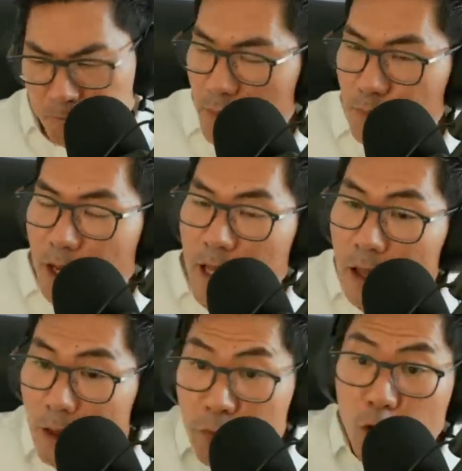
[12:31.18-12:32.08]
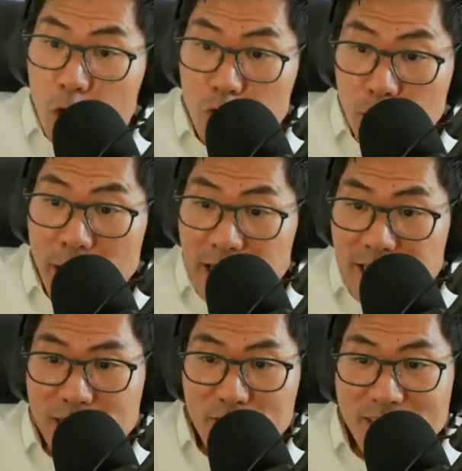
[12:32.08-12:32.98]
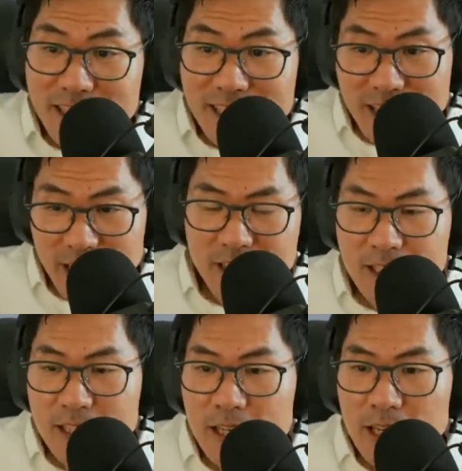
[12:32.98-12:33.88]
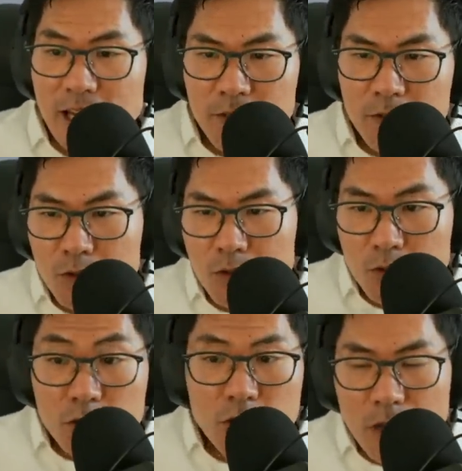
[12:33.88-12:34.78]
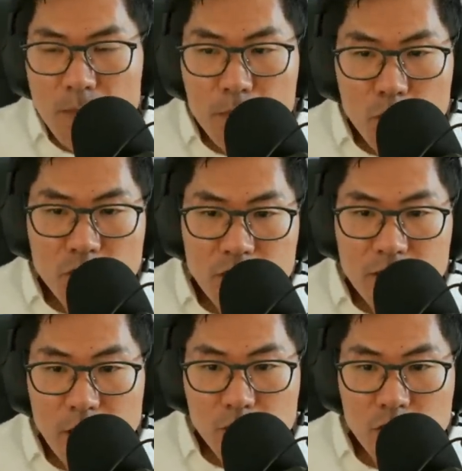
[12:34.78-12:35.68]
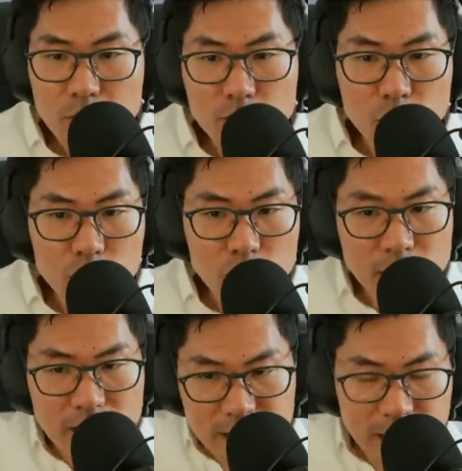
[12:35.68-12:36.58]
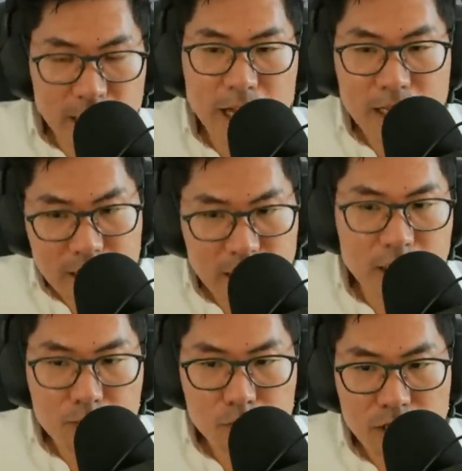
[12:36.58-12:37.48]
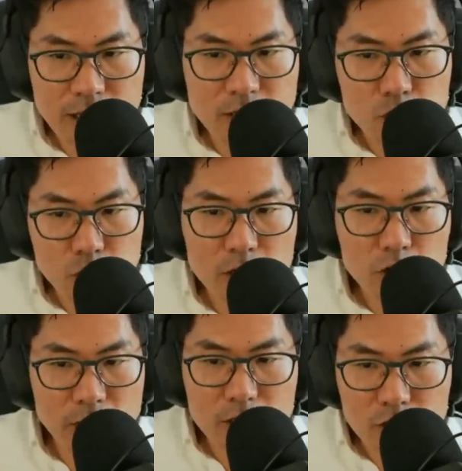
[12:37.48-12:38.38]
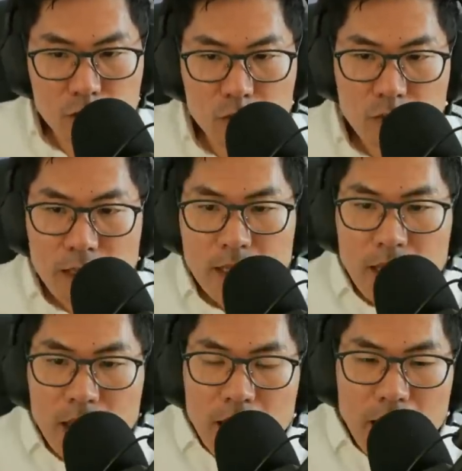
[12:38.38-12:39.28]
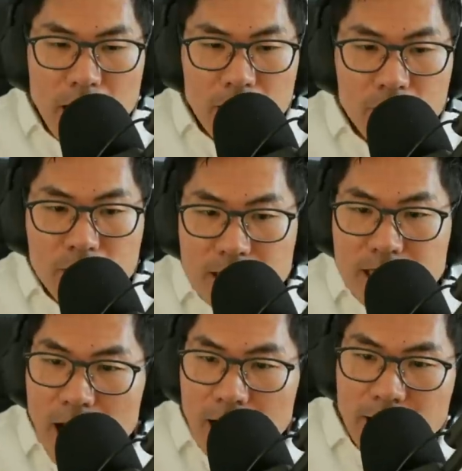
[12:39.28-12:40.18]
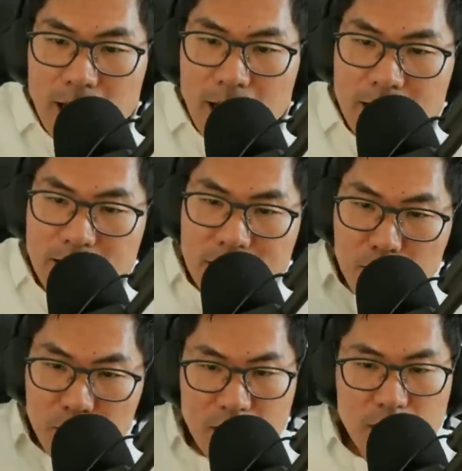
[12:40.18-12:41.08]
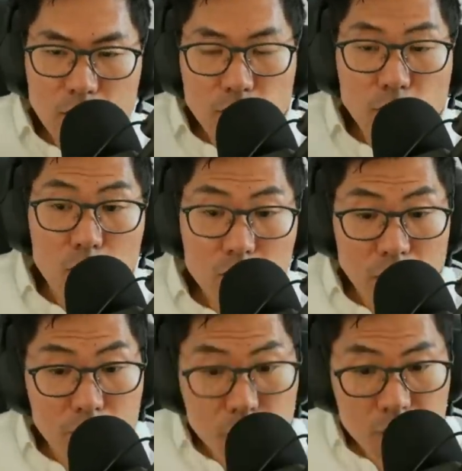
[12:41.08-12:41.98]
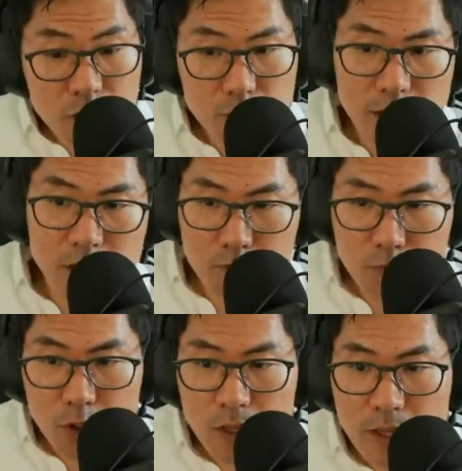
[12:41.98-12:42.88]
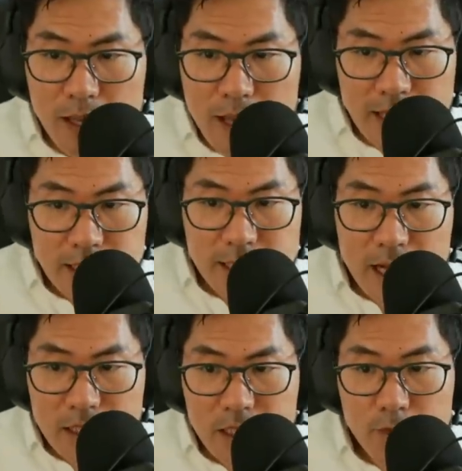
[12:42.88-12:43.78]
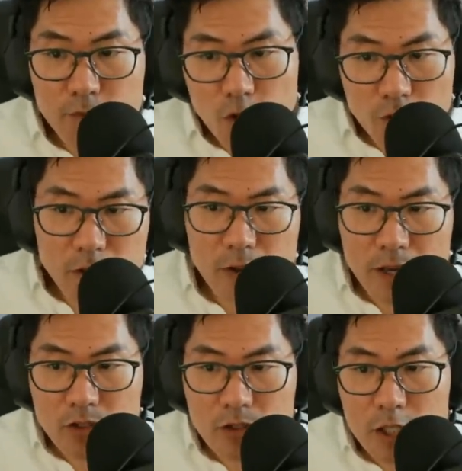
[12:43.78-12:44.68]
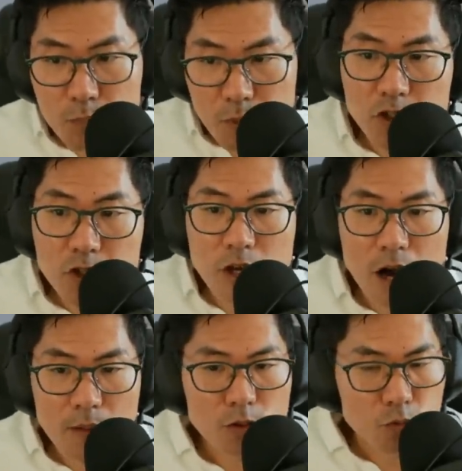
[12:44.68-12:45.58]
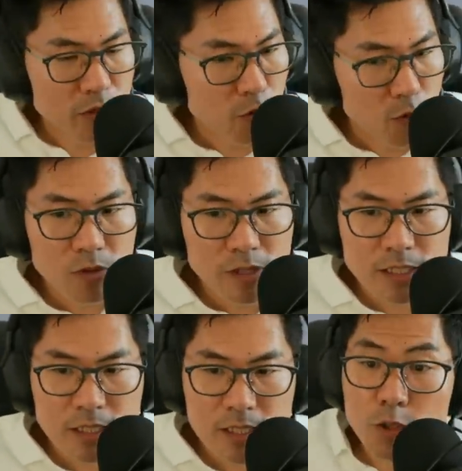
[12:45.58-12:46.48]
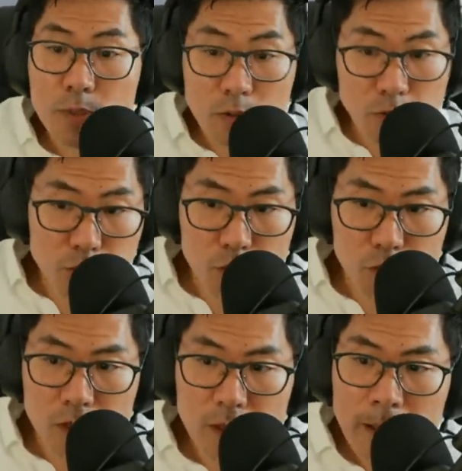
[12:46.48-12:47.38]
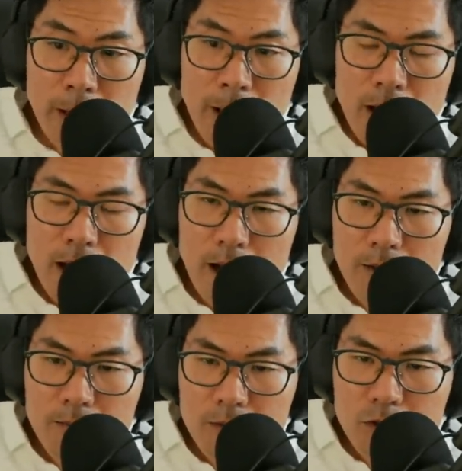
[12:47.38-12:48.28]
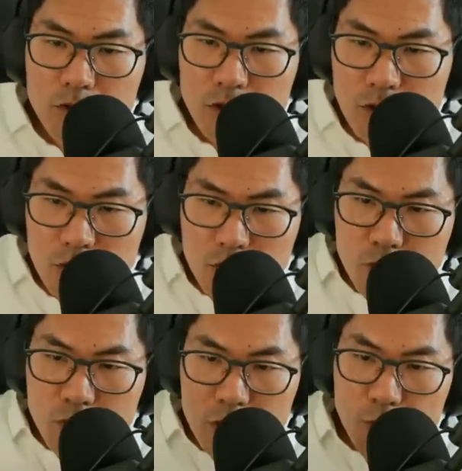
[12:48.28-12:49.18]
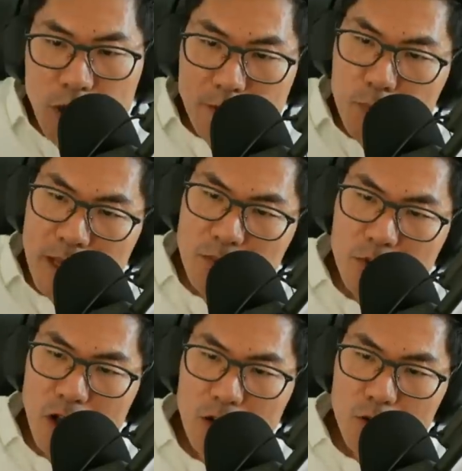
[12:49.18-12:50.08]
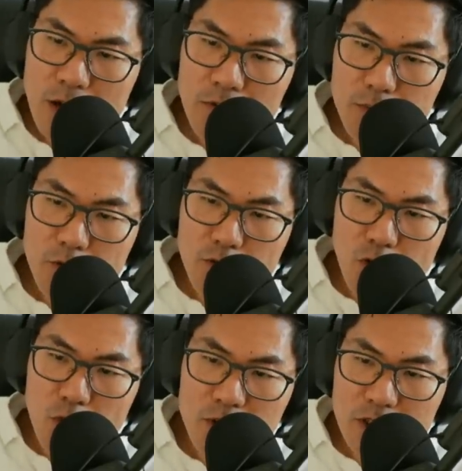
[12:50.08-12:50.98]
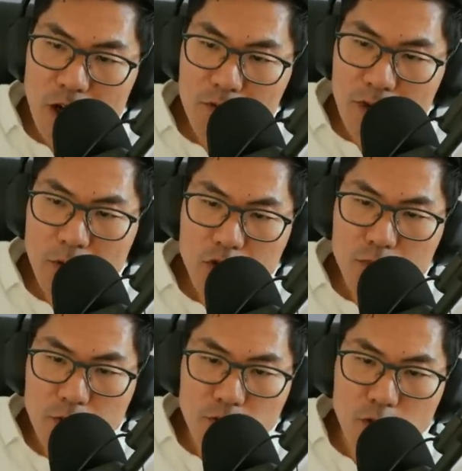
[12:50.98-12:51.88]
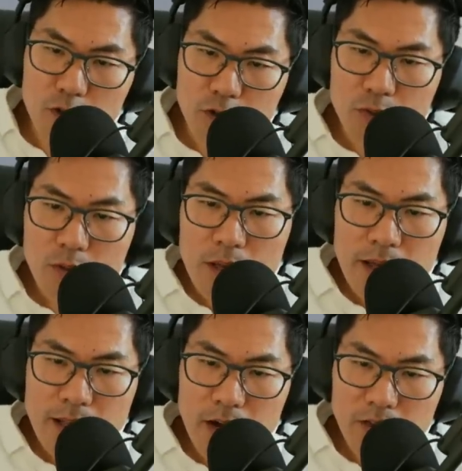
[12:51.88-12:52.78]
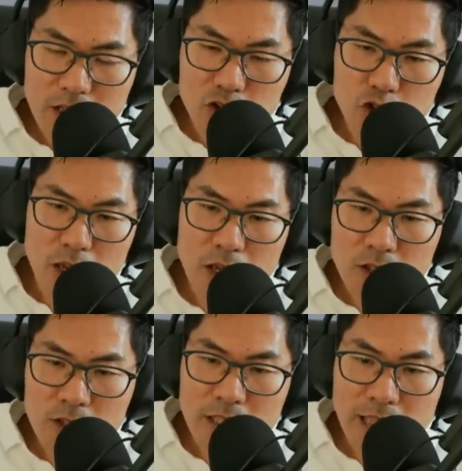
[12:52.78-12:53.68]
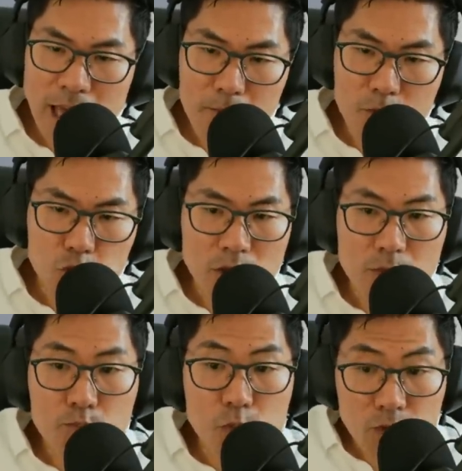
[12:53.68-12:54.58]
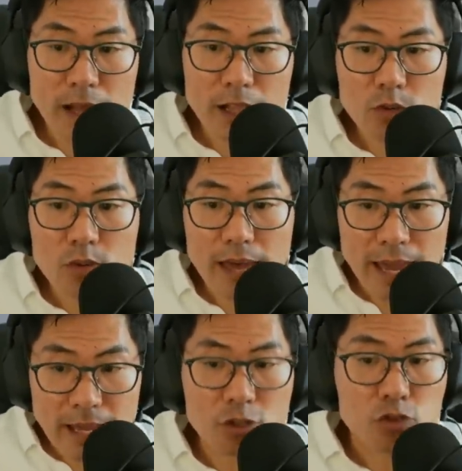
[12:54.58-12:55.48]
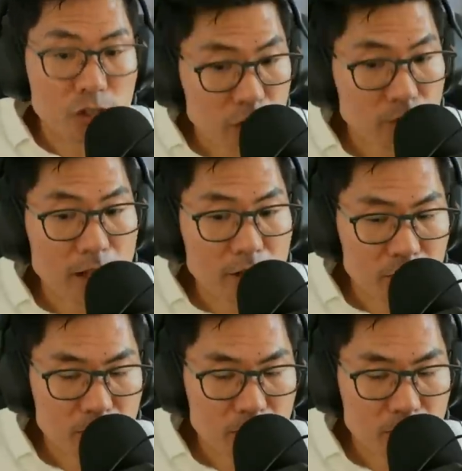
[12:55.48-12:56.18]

But if you go to page 76, you talk about Berkshire's equity portfolio, which has declined 16% in 2022, and this highlights the potential flaws of using price to book as a yardstick for valuation, especially coupled with earnings power growth. Could you, Chris, perhaps paint some color around the performance of the equity portfolio and how that can change the gap between book value and intrinsic value?